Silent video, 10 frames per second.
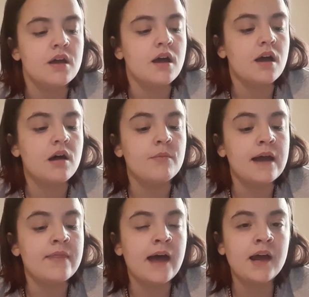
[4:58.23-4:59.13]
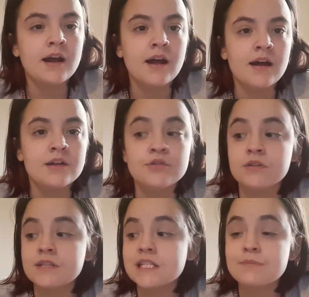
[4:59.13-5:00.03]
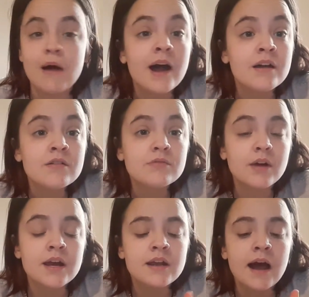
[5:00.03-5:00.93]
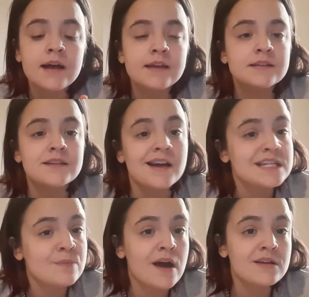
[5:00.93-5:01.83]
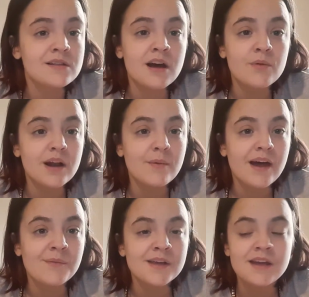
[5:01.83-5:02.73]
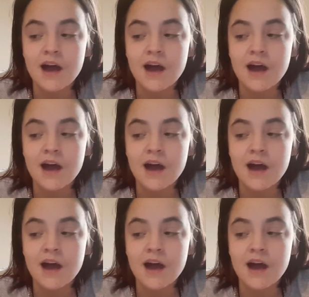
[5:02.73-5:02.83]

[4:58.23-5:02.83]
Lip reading: And that you can smile, right? I smile a lot when I'm happy.